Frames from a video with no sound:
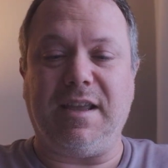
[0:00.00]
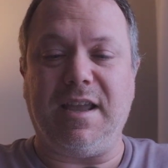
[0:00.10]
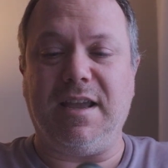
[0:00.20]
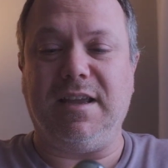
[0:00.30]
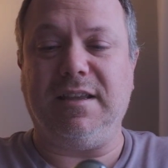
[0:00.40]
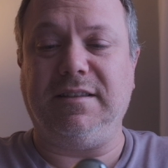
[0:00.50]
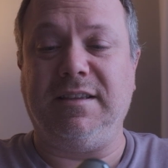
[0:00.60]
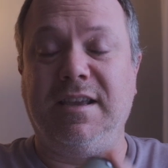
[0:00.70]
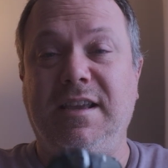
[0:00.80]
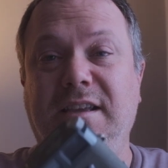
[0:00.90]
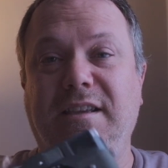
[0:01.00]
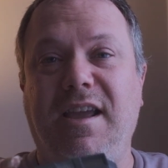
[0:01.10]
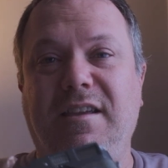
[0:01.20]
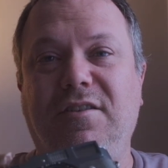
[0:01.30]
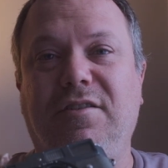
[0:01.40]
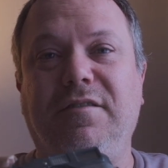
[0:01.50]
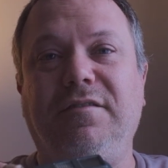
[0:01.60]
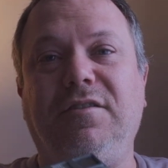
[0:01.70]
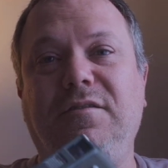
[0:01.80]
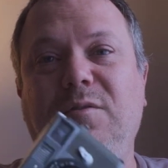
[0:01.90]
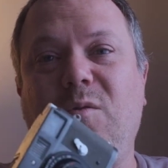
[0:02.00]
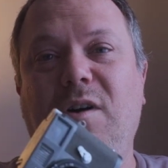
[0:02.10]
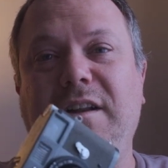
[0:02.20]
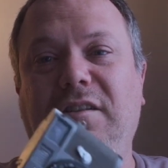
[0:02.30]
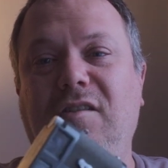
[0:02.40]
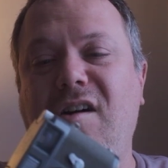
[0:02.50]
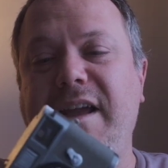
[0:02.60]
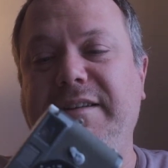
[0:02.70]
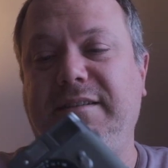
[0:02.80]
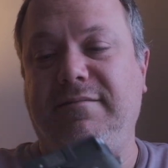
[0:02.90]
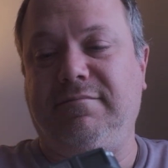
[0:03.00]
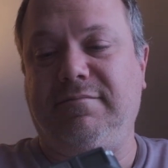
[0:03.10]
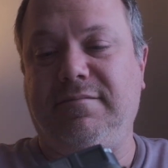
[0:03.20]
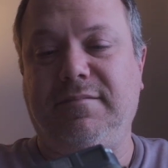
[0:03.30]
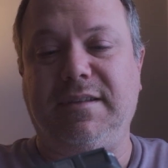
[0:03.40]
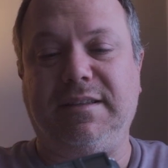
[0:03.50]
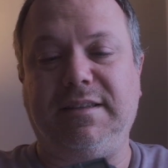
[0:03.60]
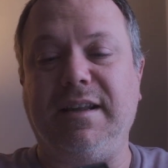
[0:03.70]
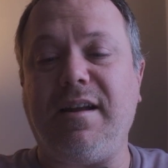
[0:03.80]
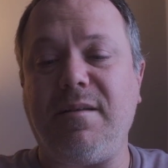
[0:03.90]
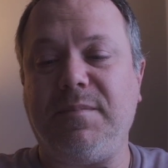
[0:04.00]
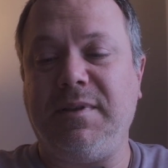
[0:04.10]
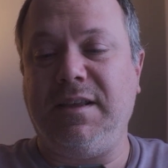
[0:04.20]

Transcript: And yeah, you've got quite a light setup